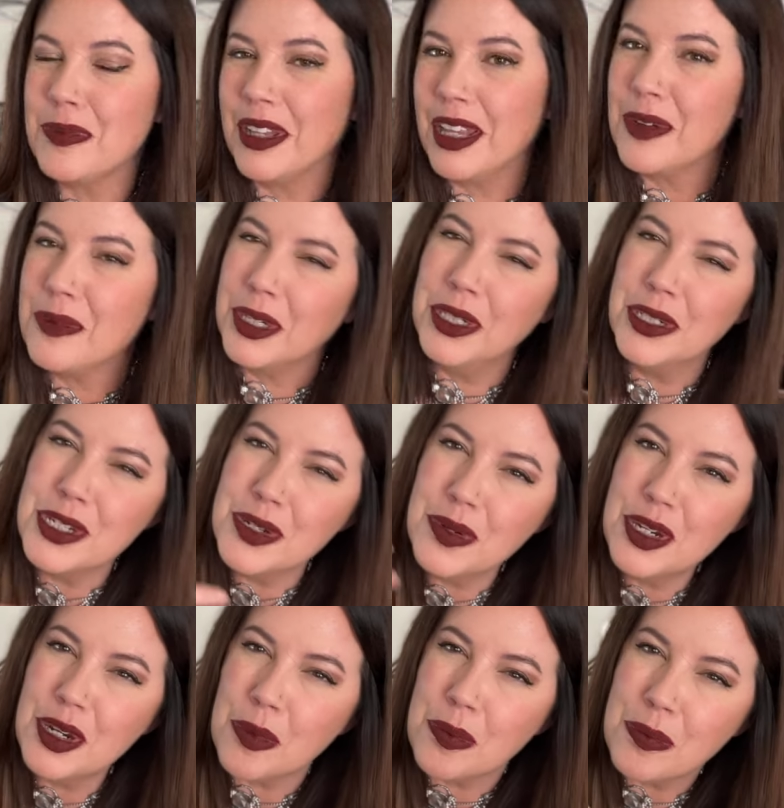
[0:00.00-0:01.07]
but like when you're
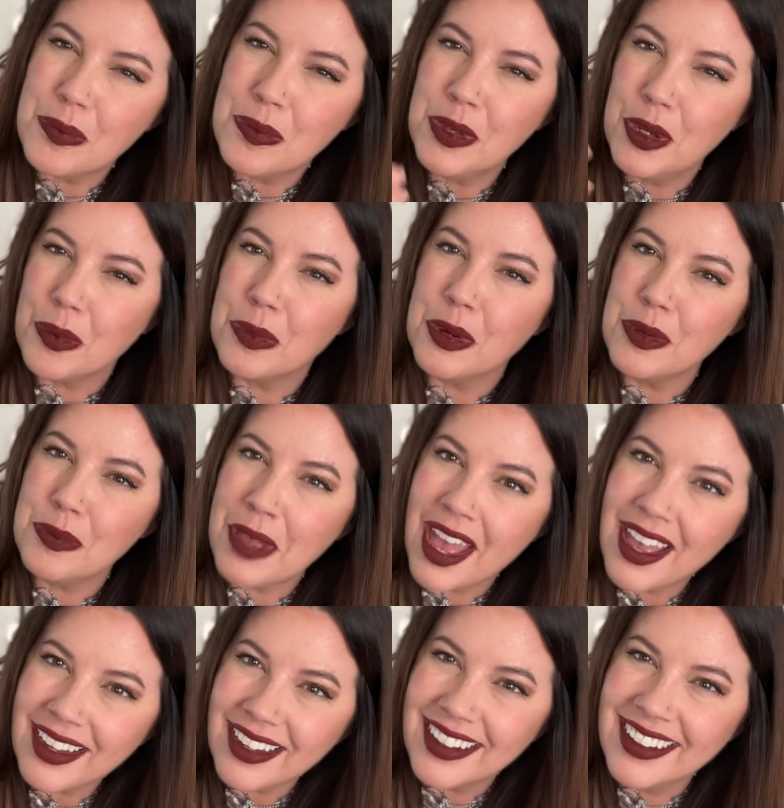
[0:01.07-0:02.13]
doing your, your put
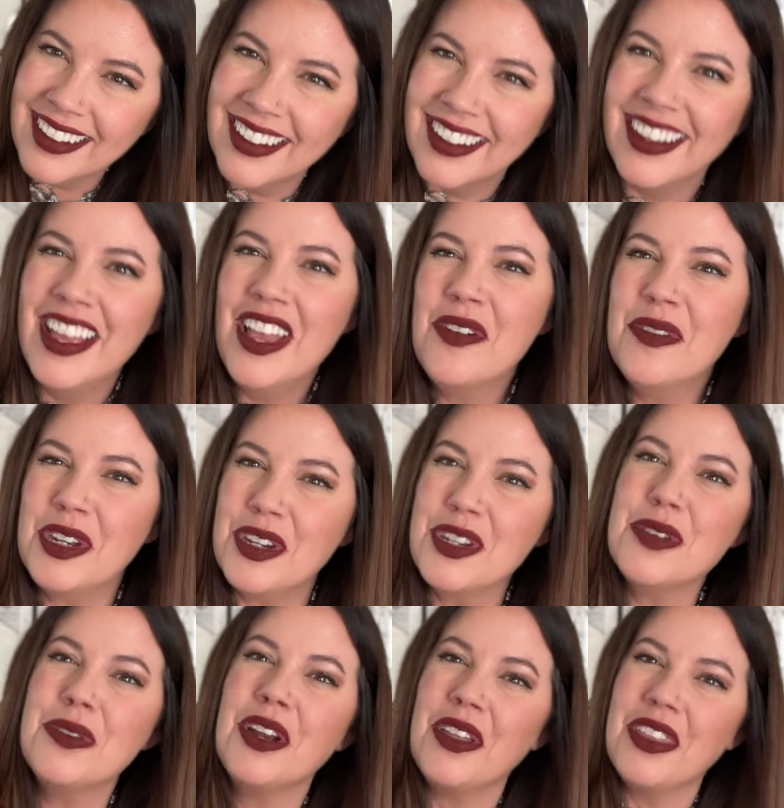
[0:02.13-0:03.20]
back, when you're
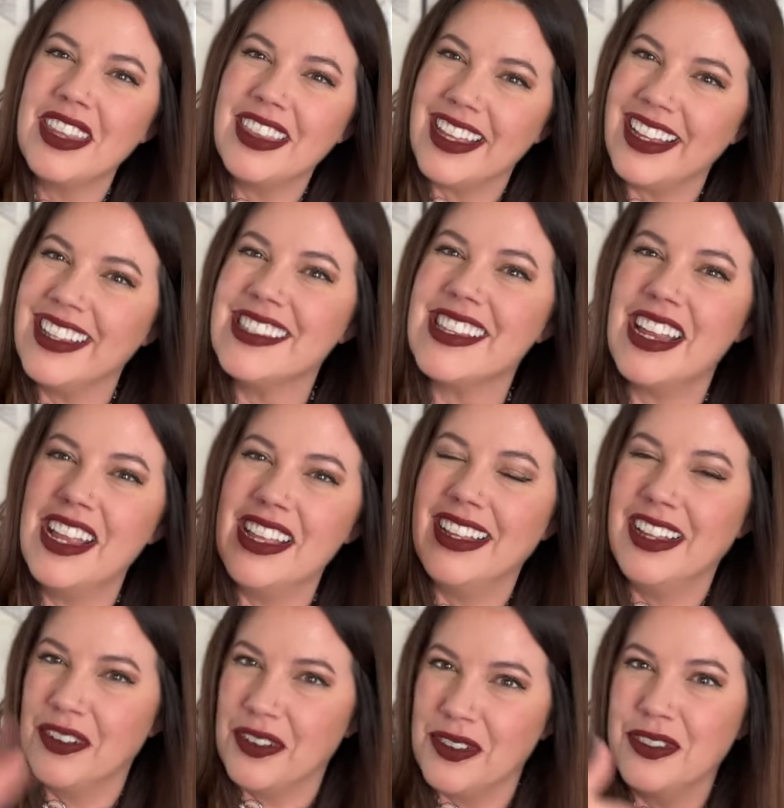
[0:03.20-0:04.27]
doing all the things that,
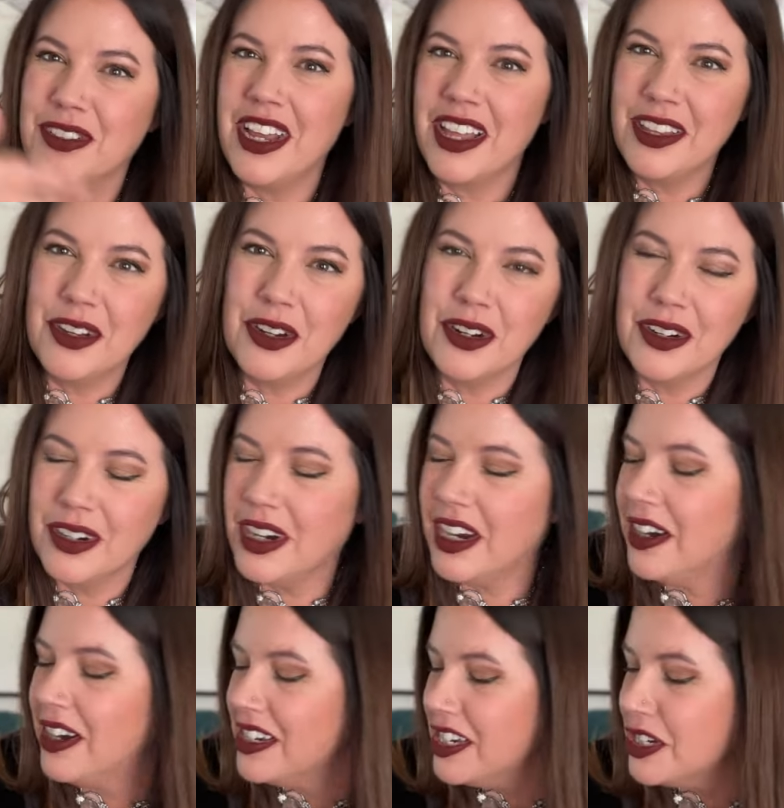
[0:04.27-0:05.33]
you know, you've done your
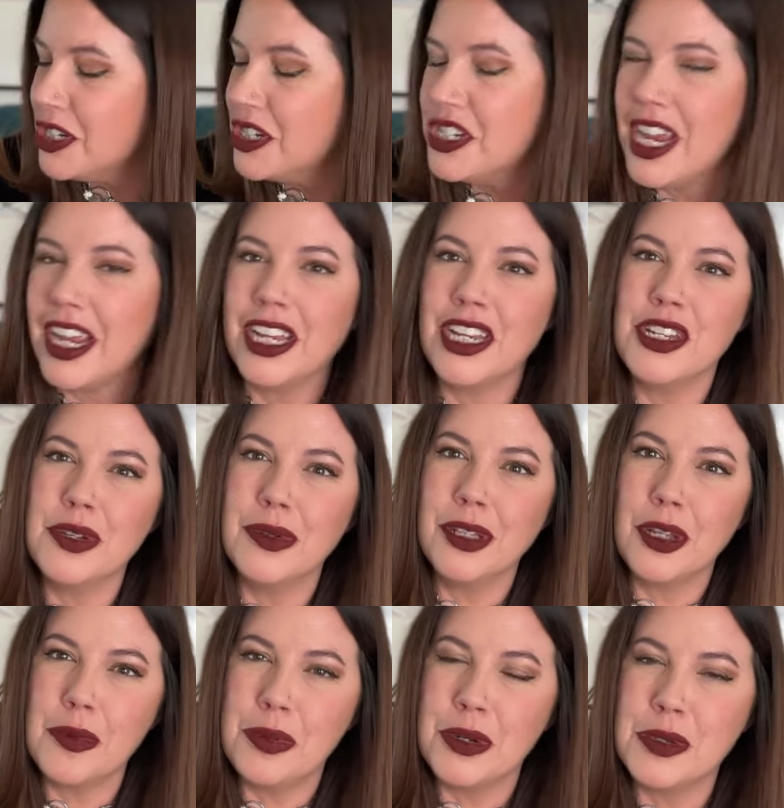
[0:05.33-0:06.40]
condition check and you do a
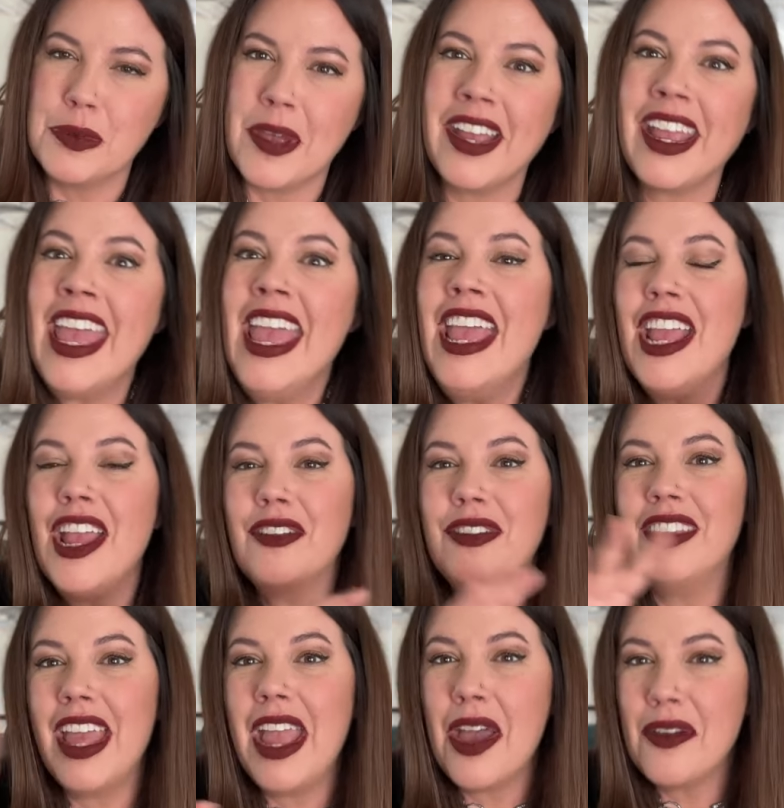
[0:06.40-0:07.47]
little pushback, if
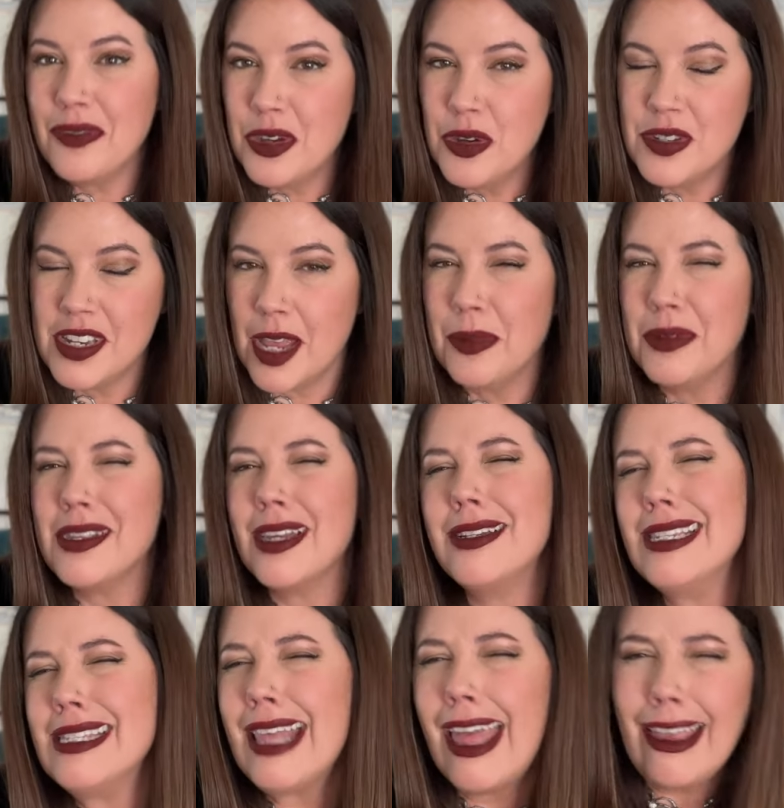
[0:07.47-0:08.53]
they have new tables out,
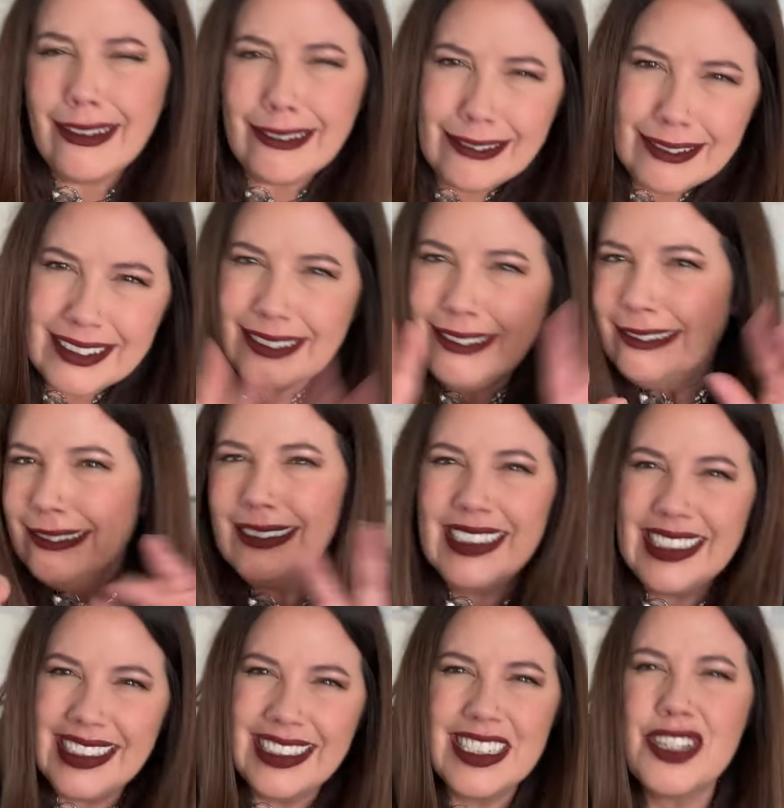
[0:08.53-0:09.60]
just like,
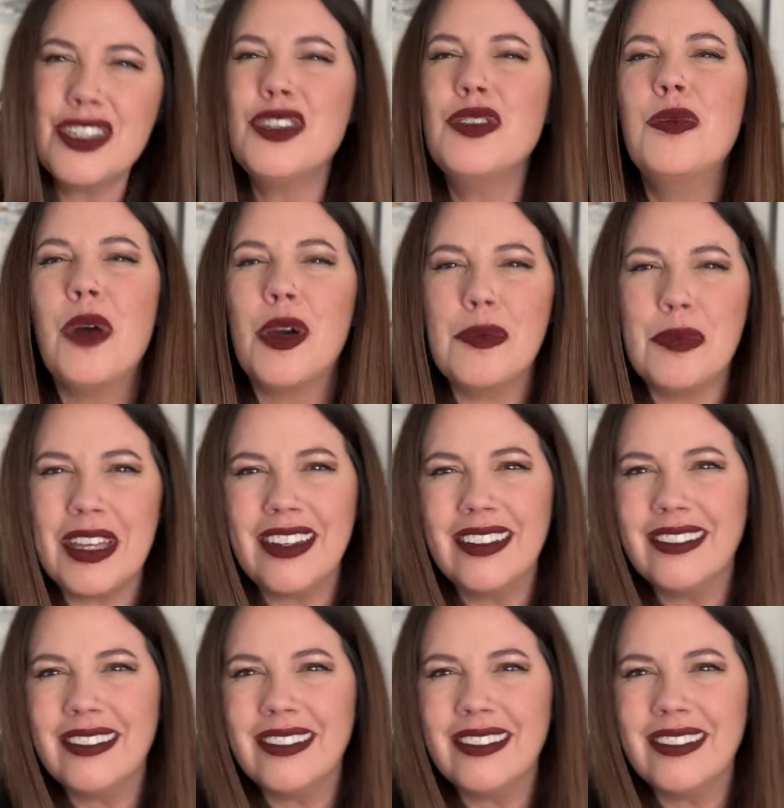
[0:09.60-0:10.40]
just do one bin.